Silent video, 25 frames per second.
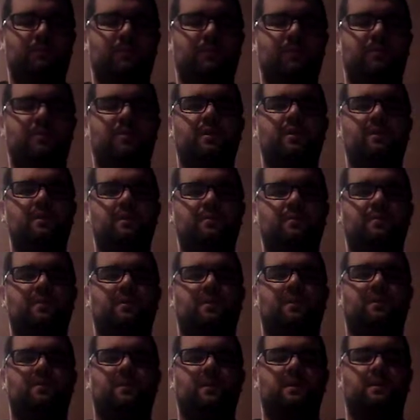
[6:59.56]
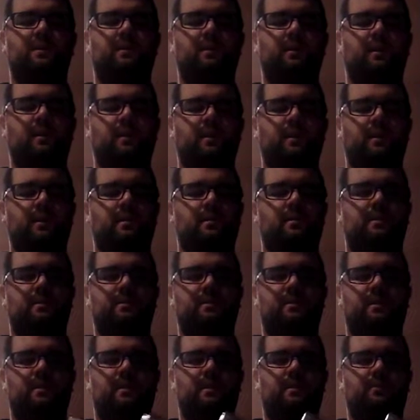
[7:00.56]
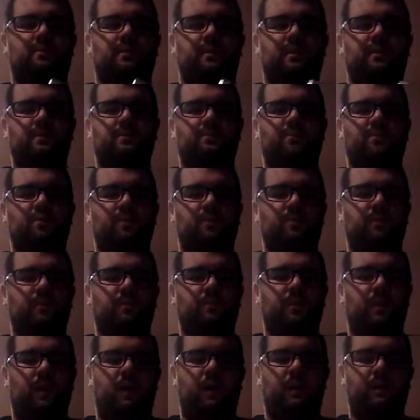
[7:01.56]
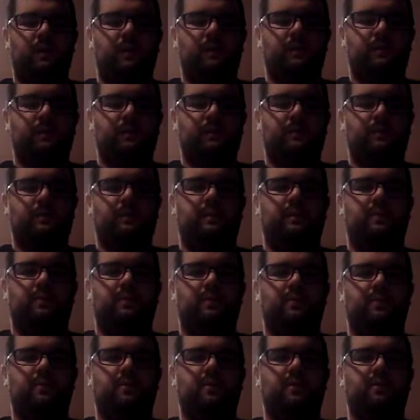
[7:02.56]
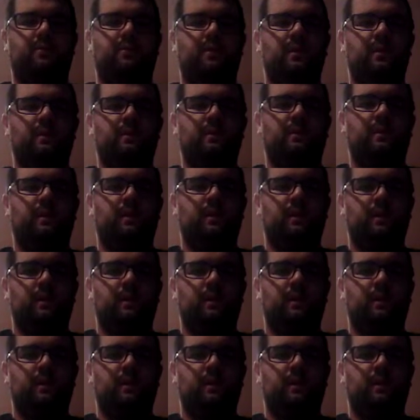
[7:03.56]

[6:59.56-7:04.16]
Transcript: achieved something, the second one improved upon it, and the third one,